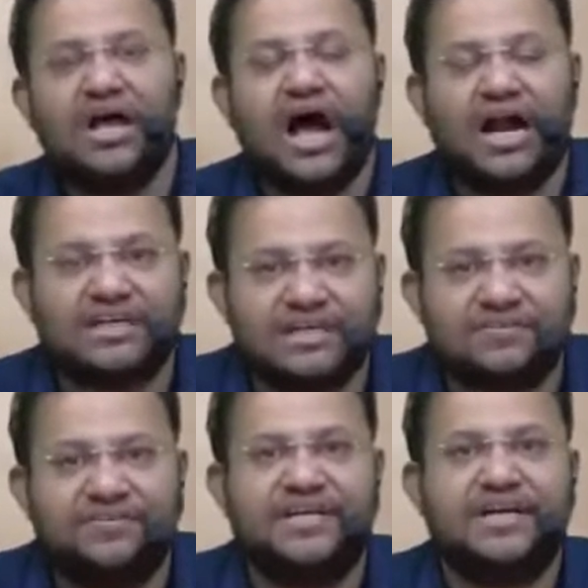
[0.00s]
Under
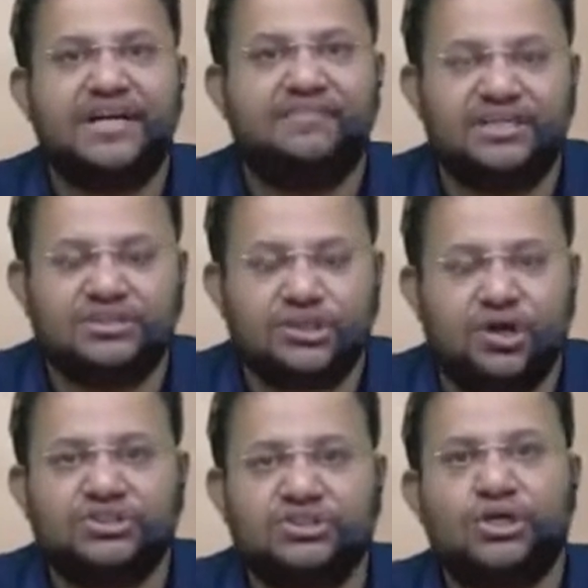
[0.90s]
weighted average
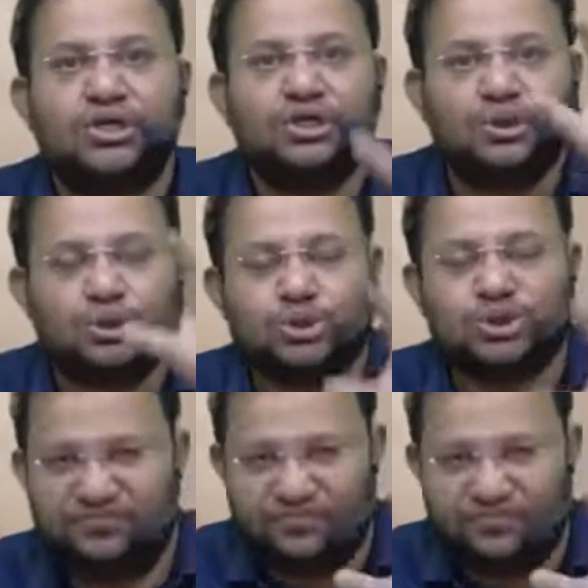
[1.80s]
cost, you should